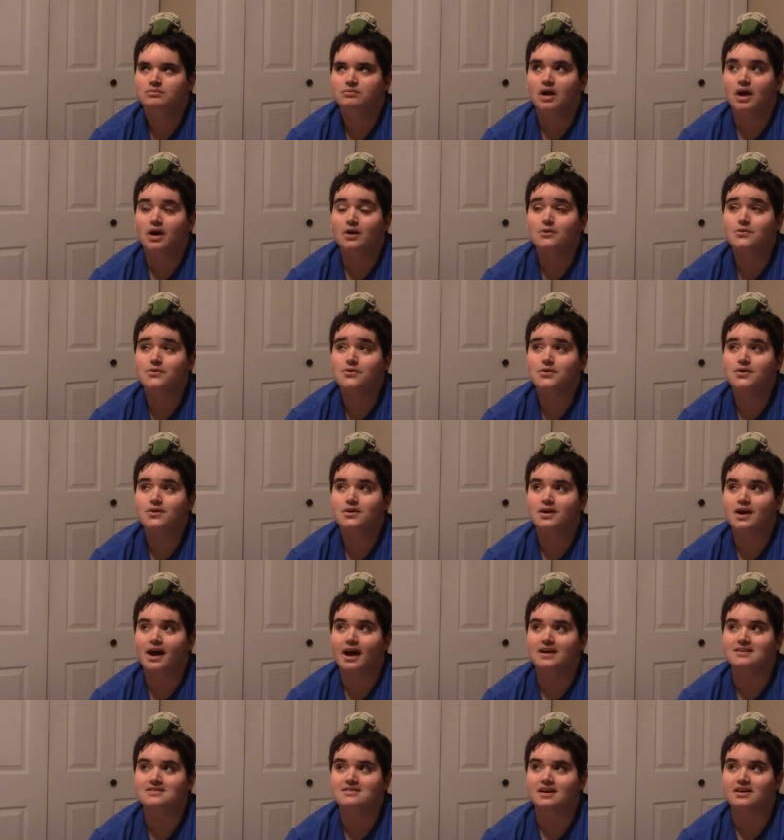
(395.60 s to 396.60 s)
I don't think you
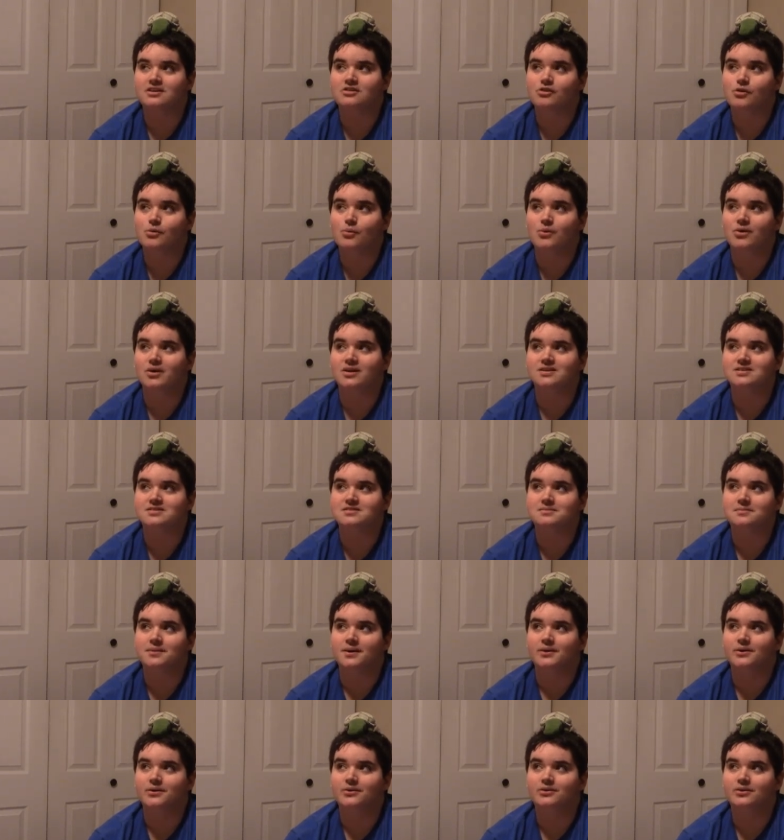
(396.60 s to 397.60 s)
guys actually want to see
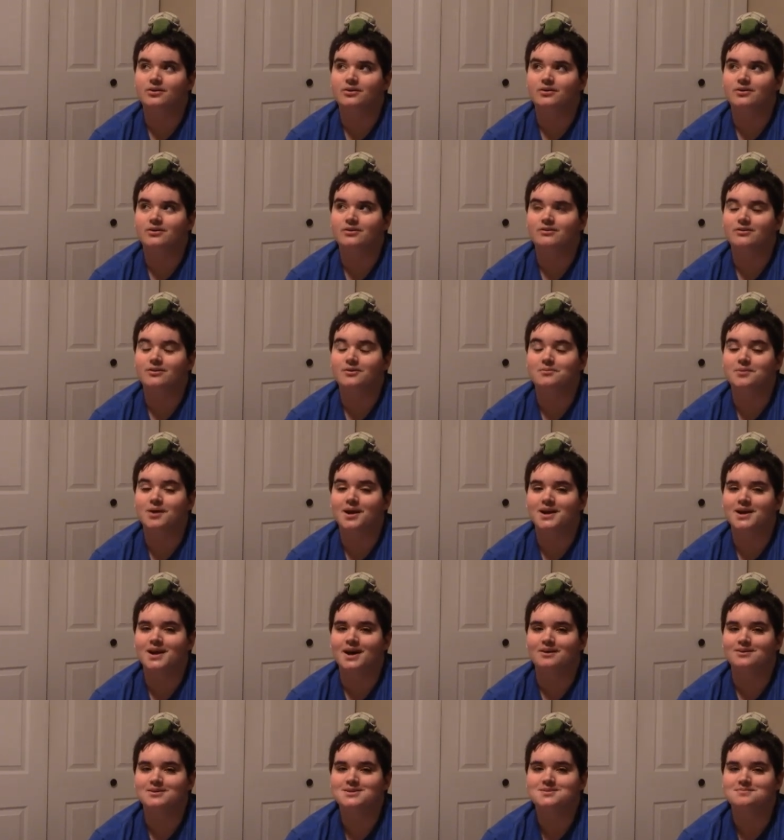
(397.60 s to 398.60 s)
my utility room right
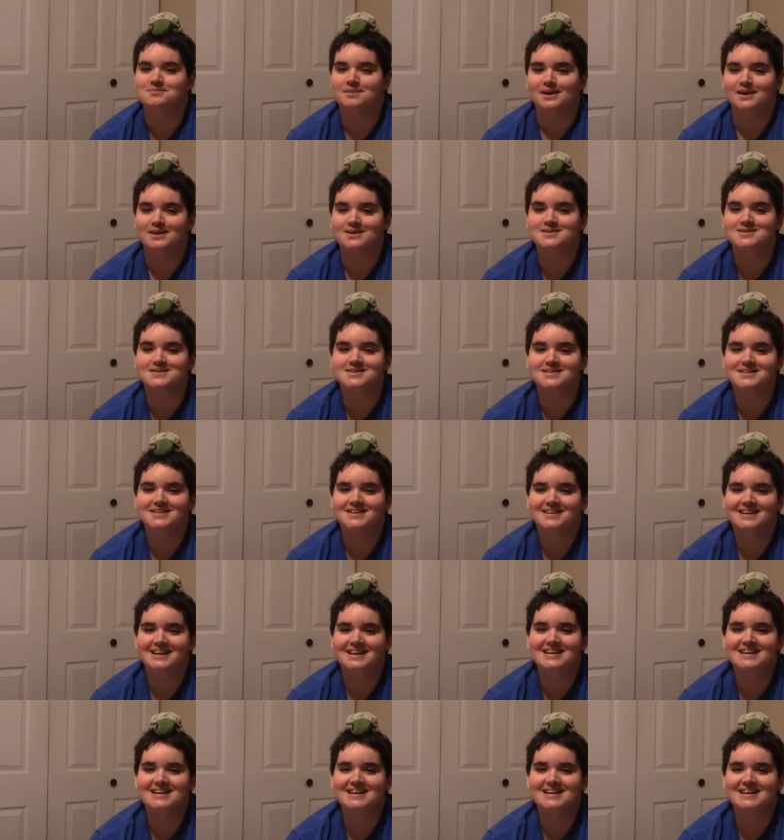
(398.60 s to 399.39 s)
now. It's a mess.